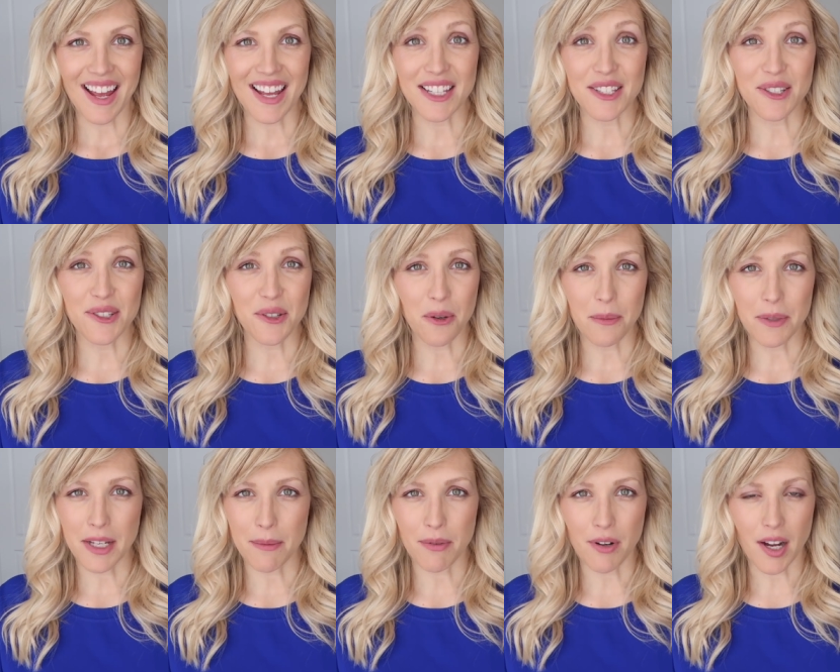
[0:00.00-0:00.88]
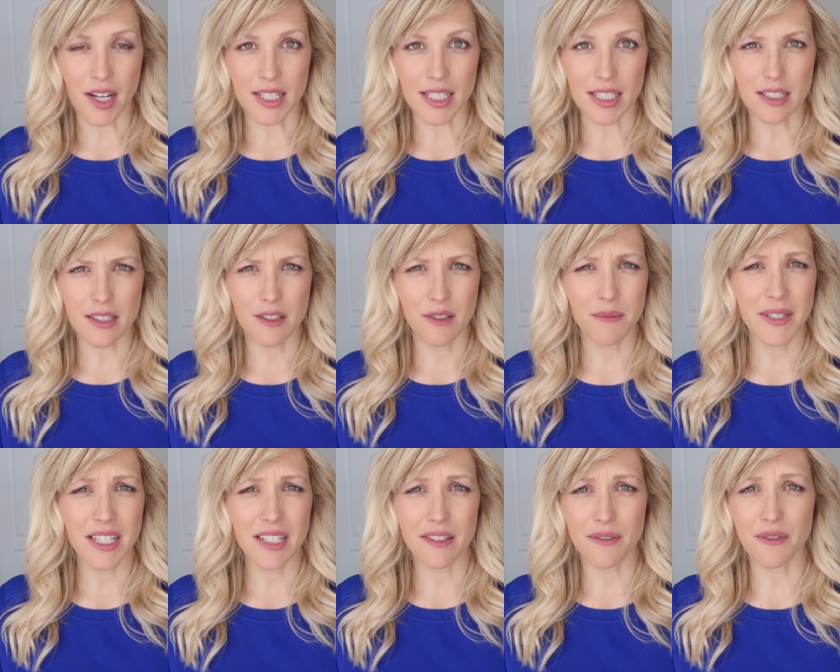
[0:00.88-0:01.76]
and so many products, so
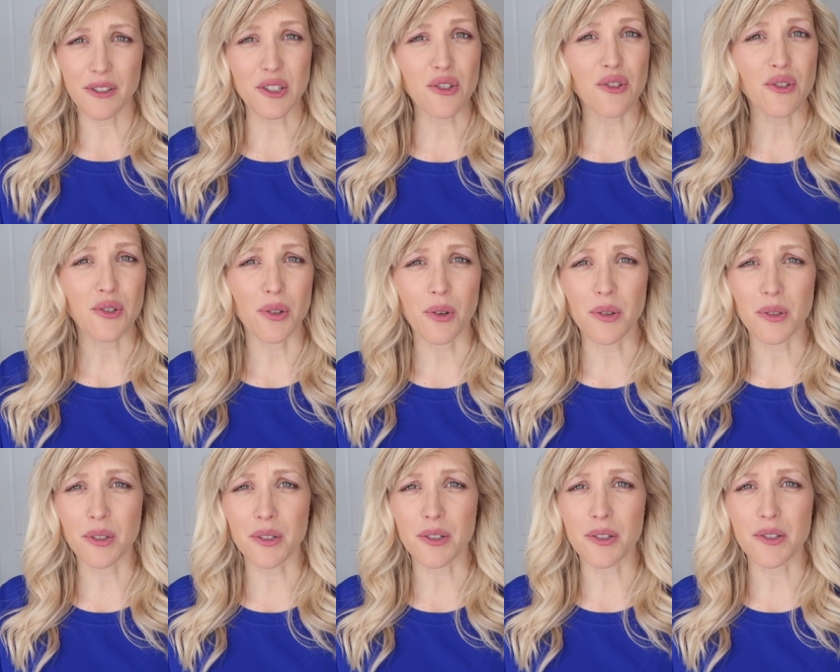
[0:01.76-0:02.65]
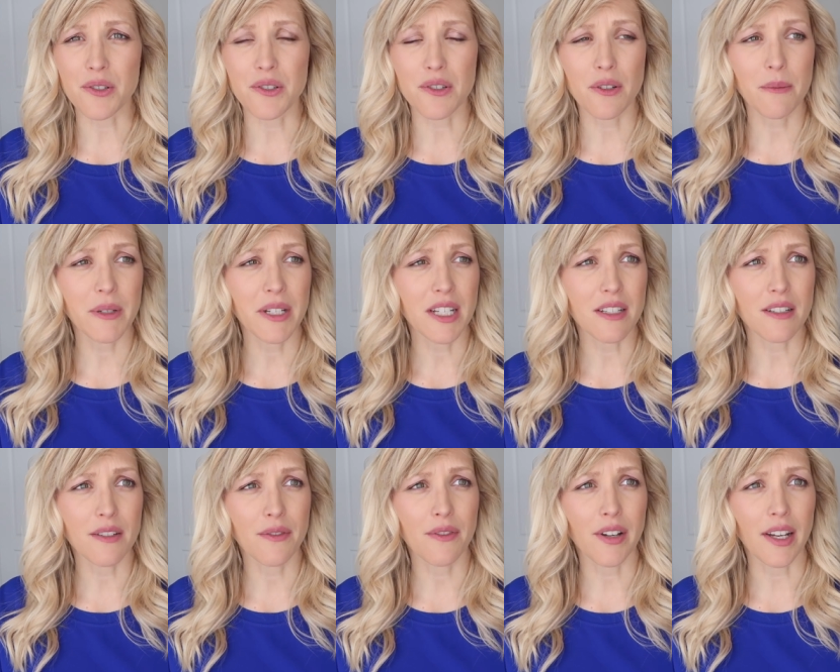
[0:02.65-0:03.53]
many different strollers, so many
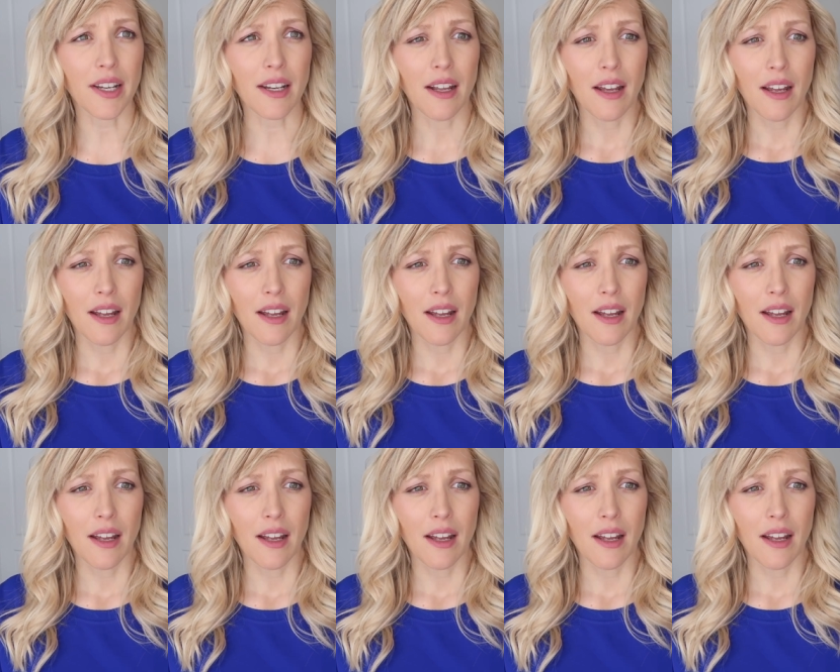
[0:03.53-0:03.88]
different